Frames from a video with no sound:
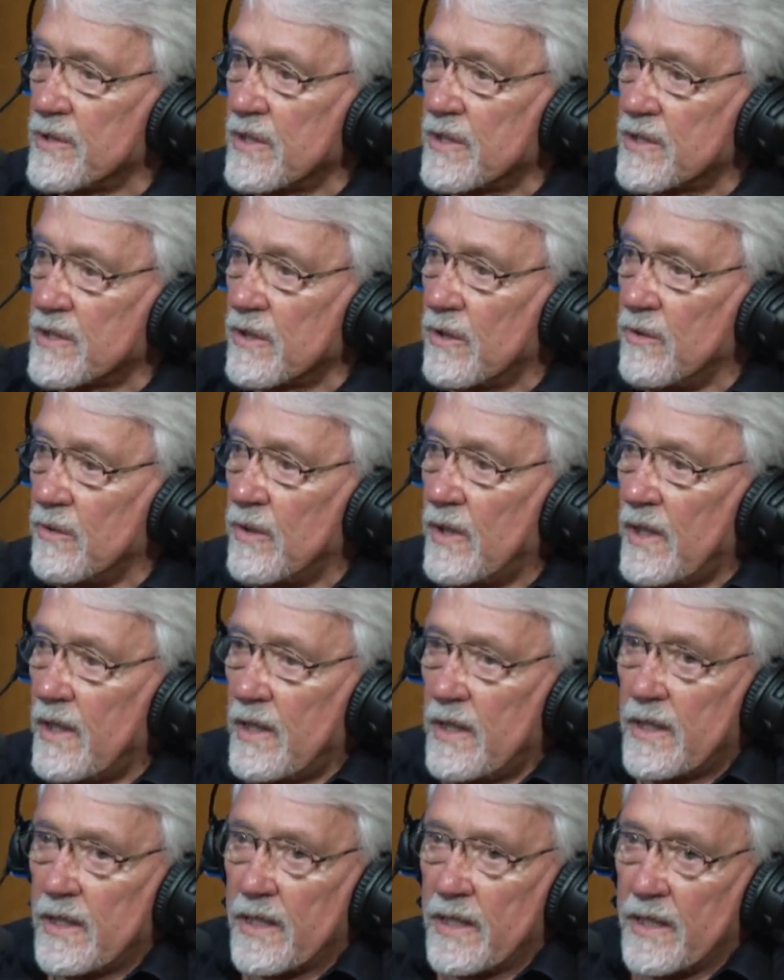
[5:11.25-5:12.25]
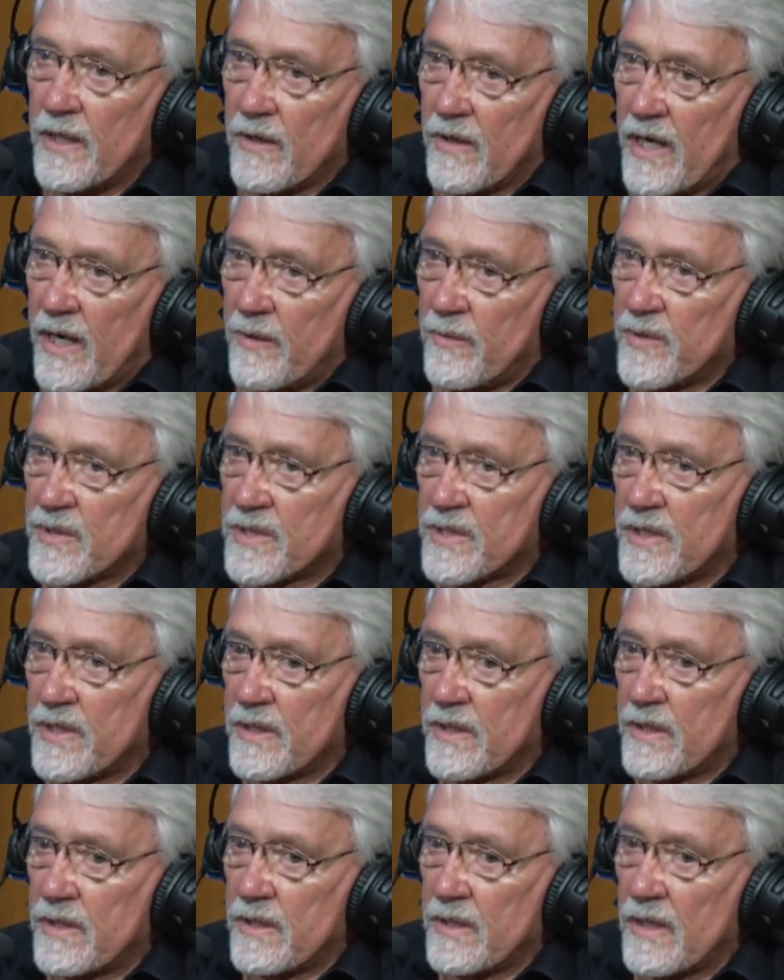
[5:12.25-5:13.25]
And so, you know, I was
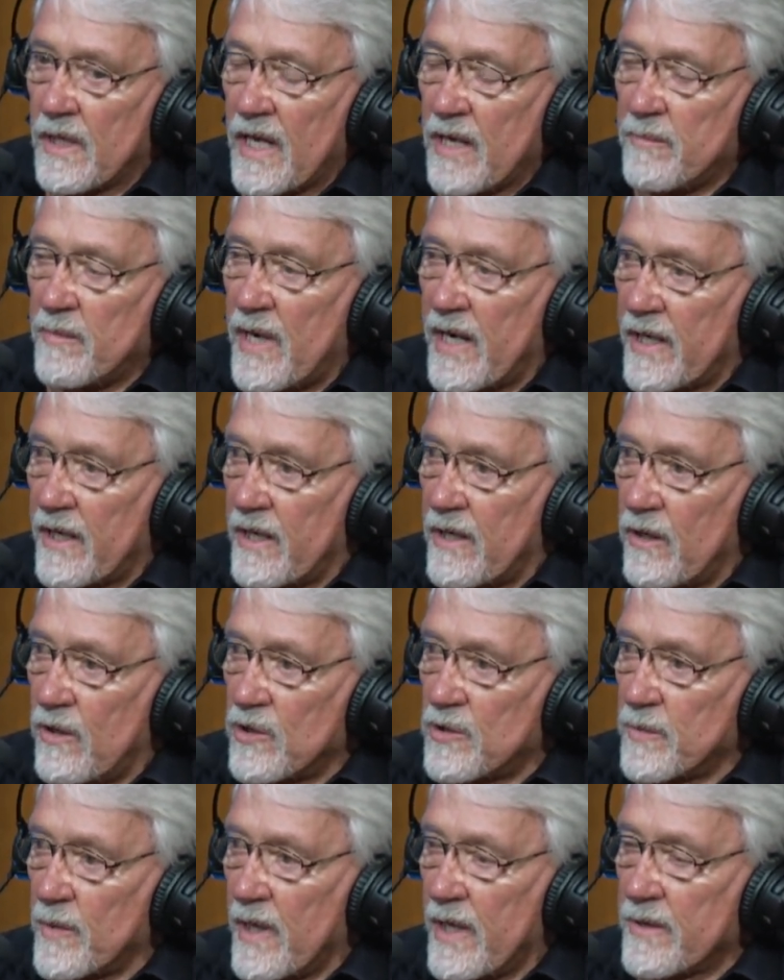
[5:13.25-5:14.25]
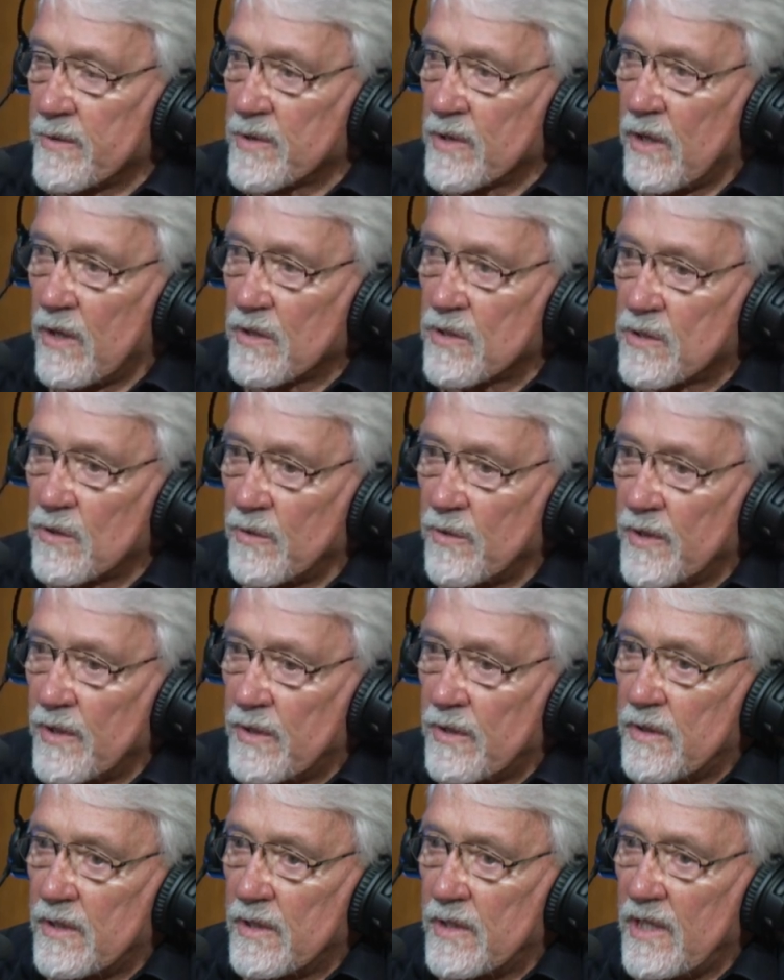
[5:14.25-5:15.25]
the linebacker coach, but I was also the,
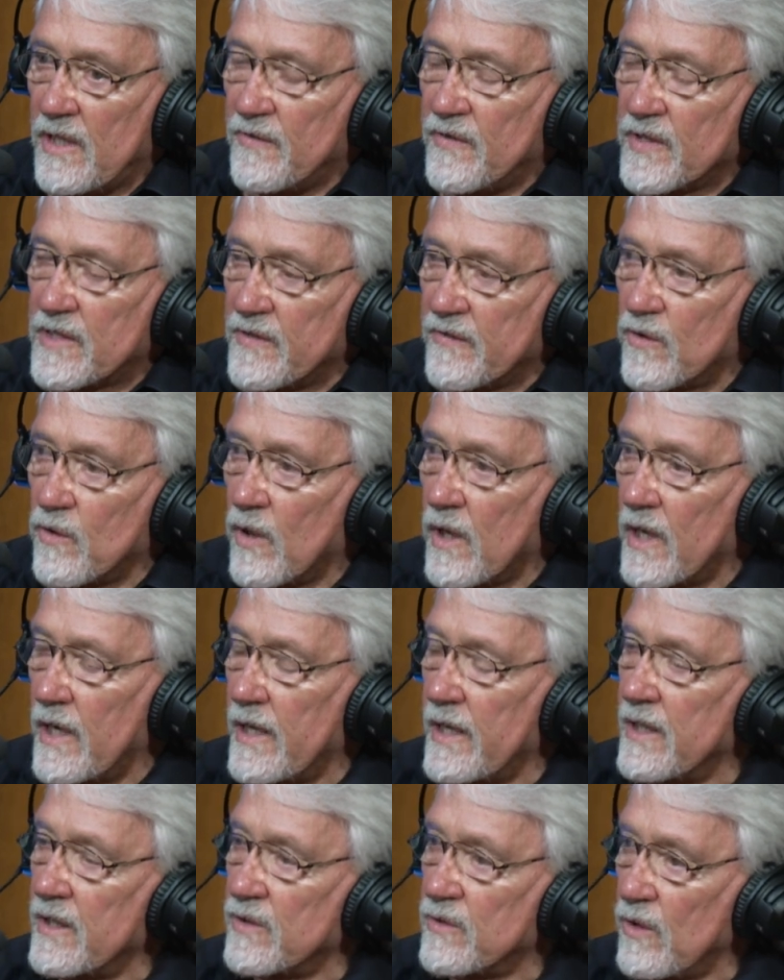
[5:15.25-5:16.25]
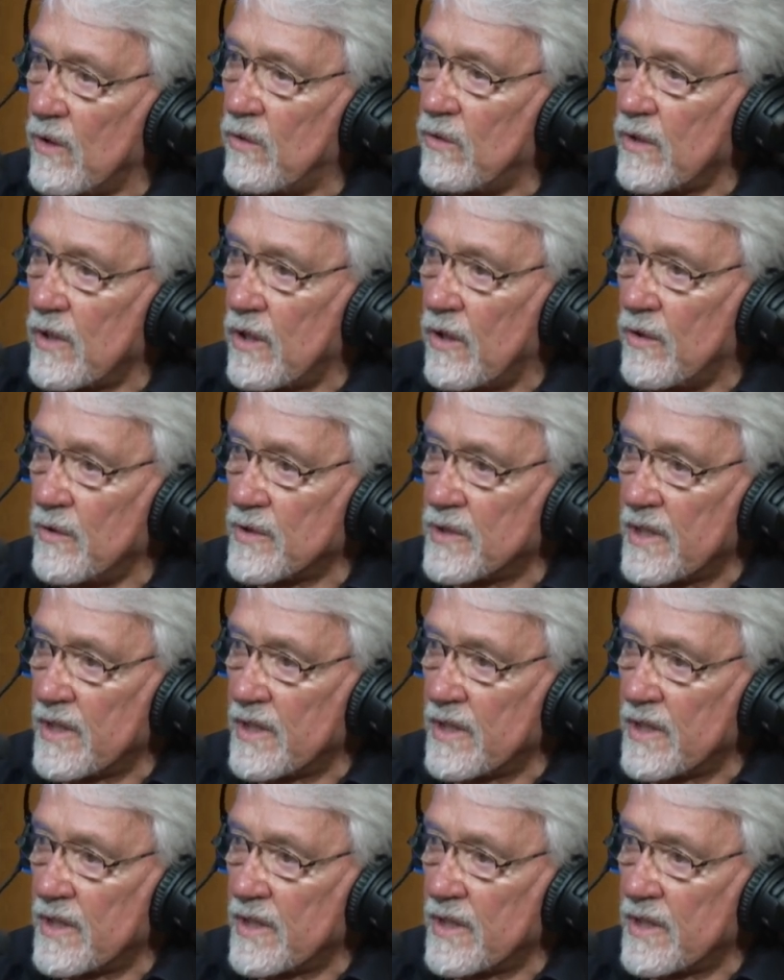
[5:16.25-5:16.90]
the defensive quality control coach.